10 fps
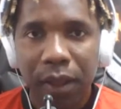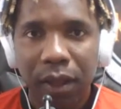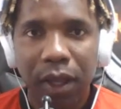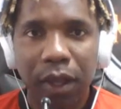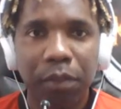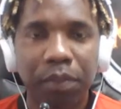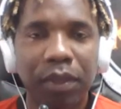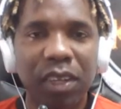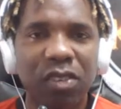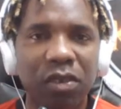
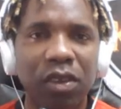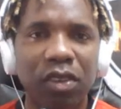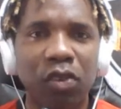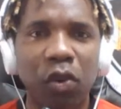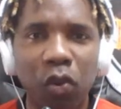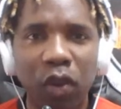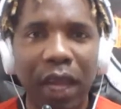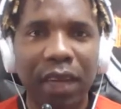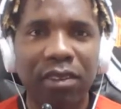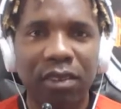There's a whole
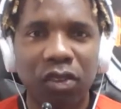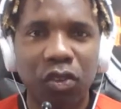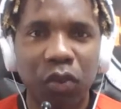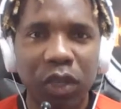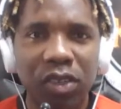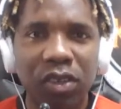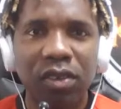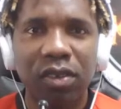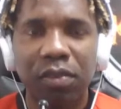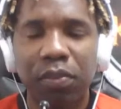lot of
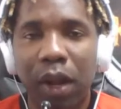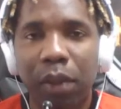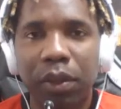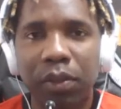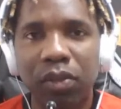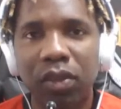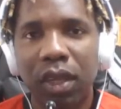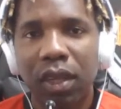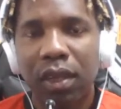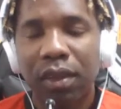situations and problems
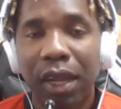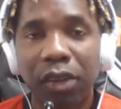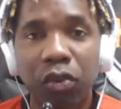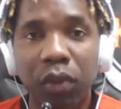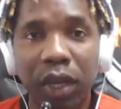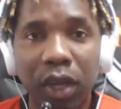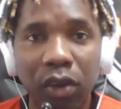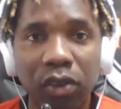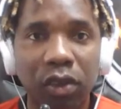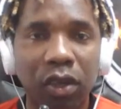that you
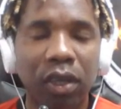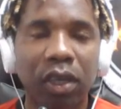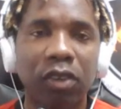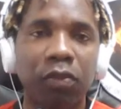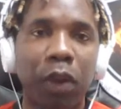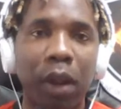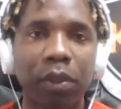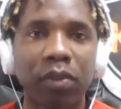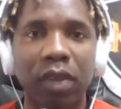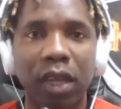encounter. There's
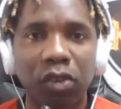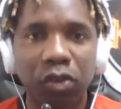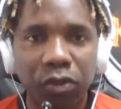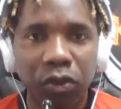problems that you